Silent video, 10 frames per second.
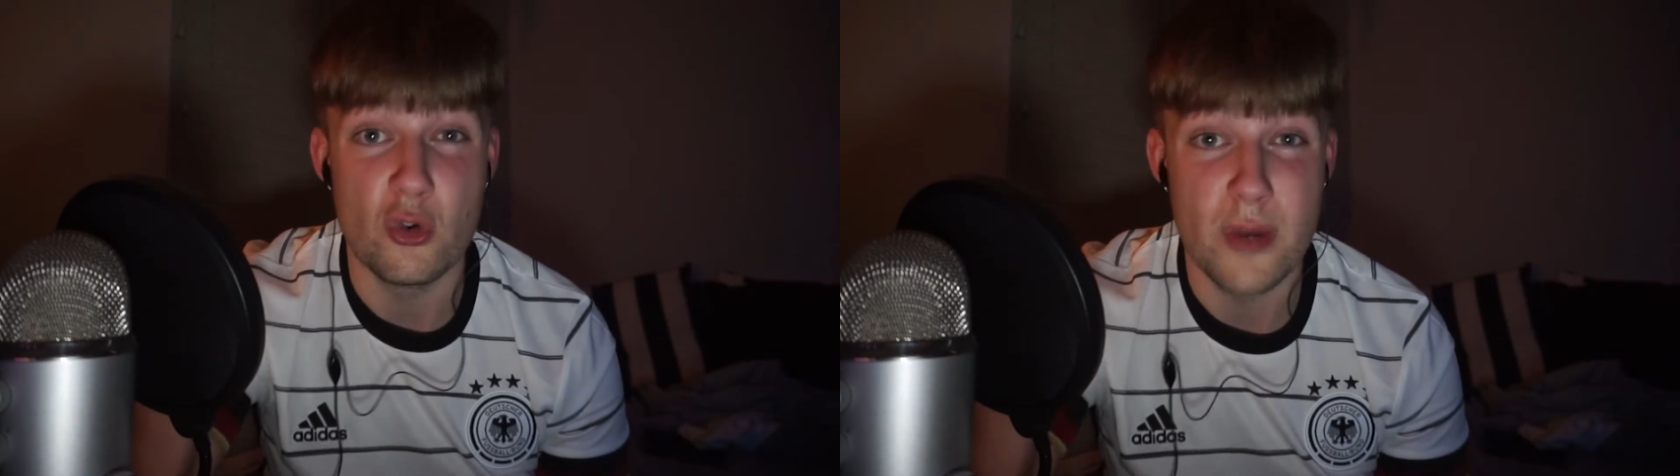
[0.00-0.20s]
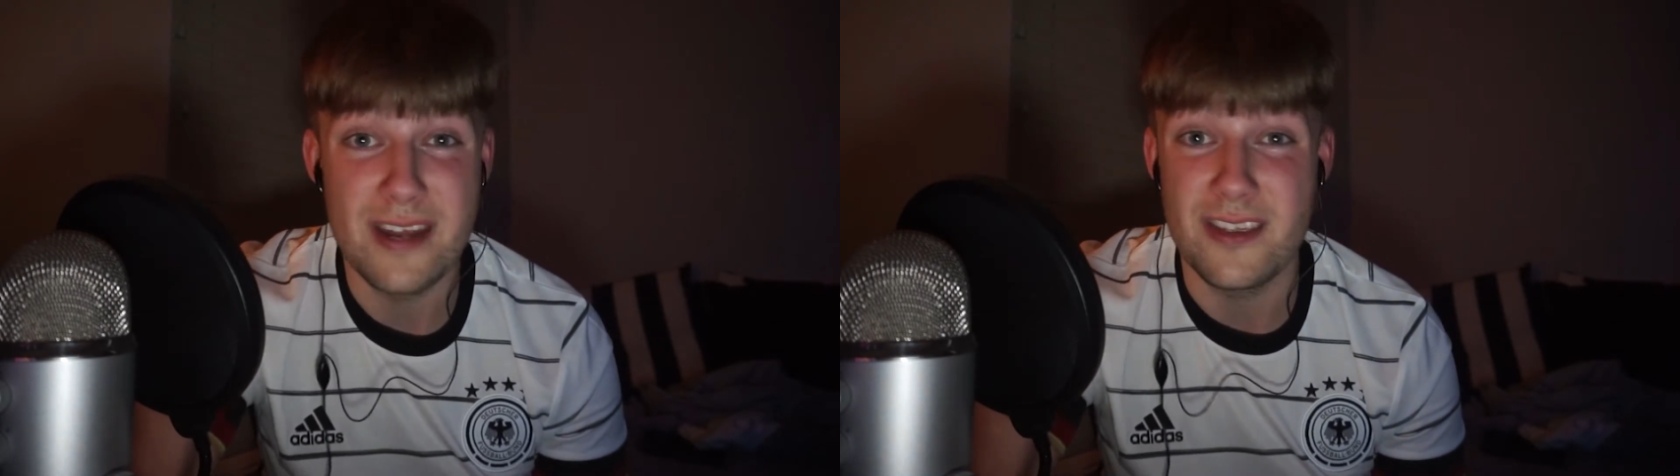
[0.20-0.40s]

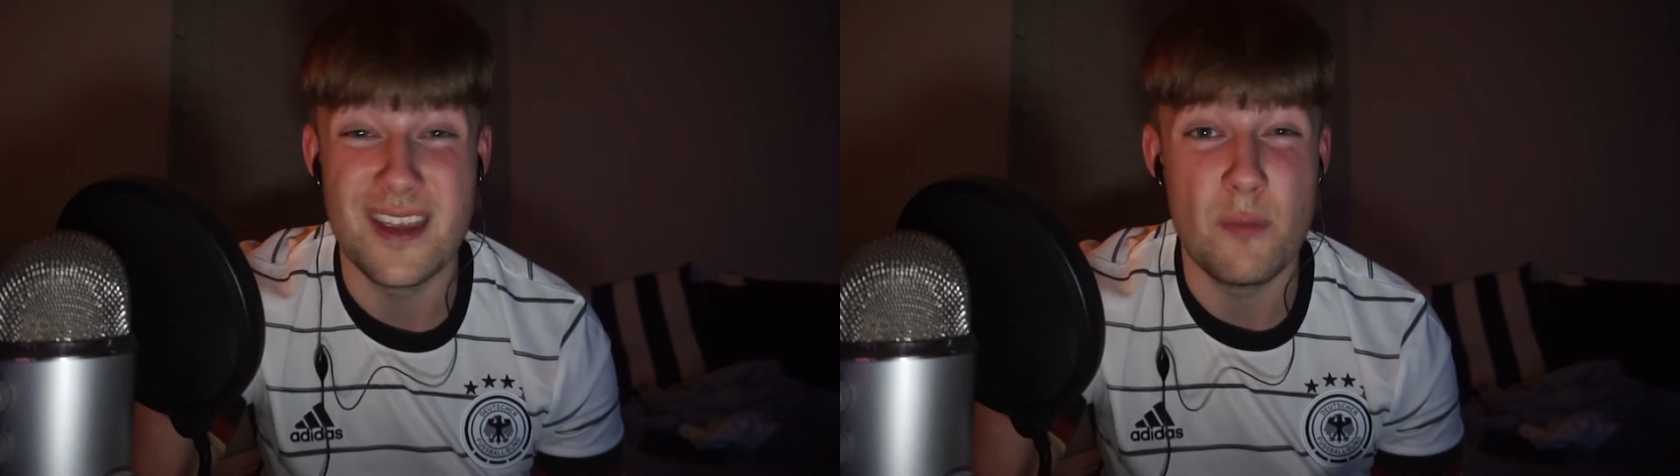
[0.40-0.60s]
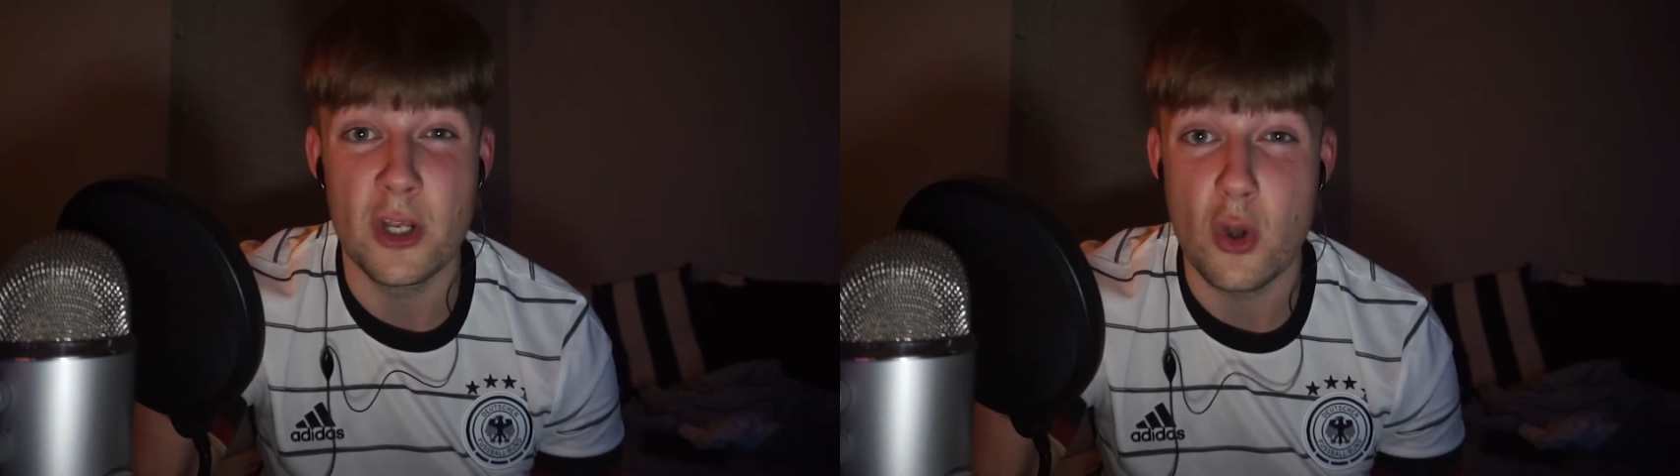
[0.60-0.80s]
grit. They
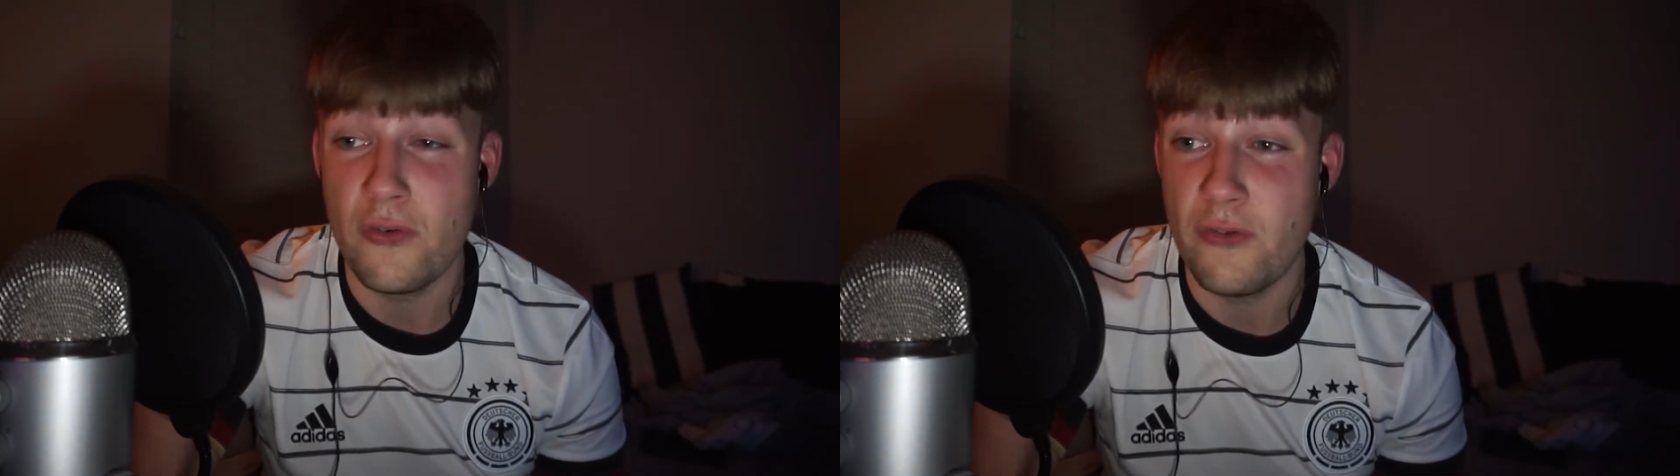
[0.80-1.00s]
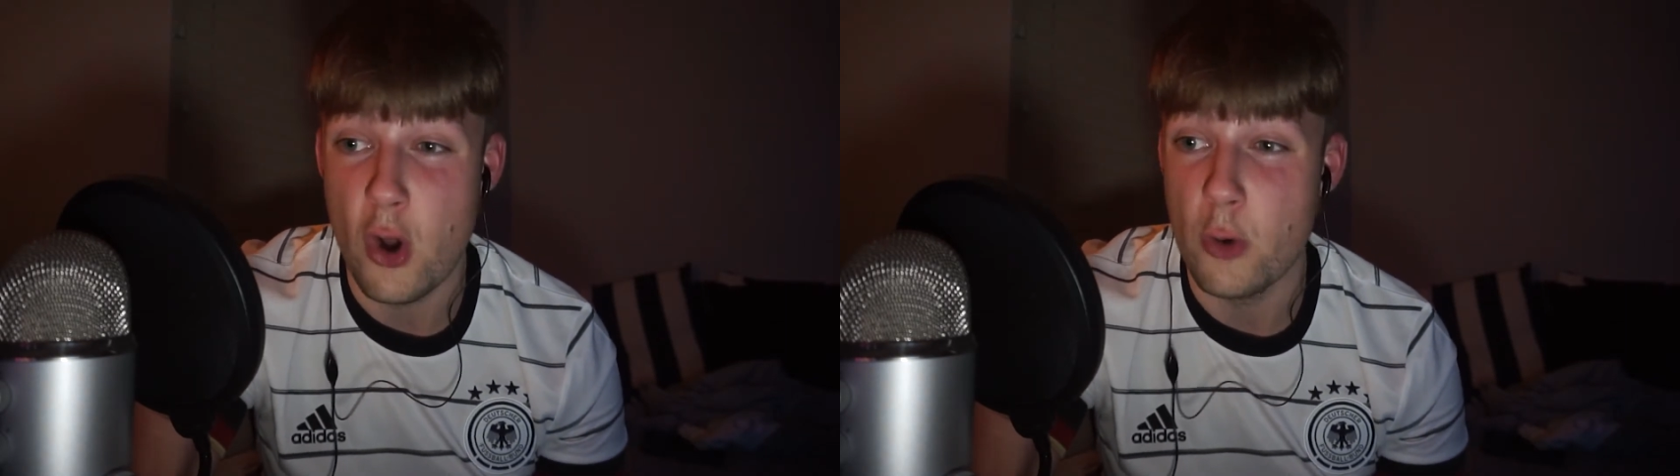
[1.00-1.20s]
didn't want to go
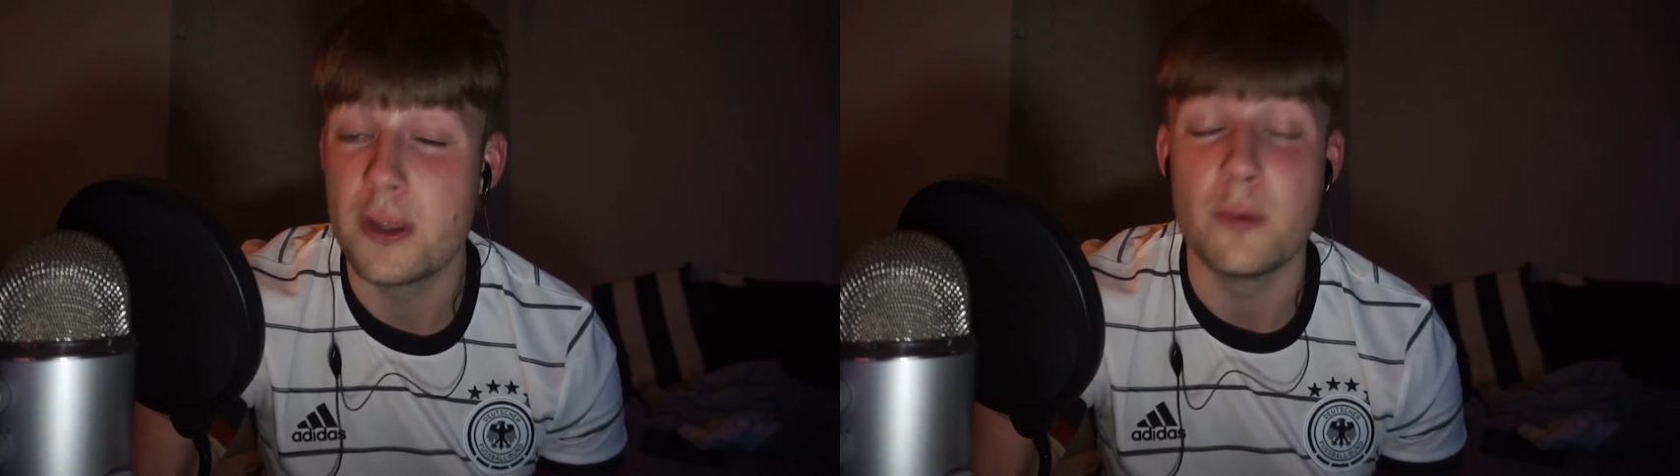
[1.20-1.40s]
forward.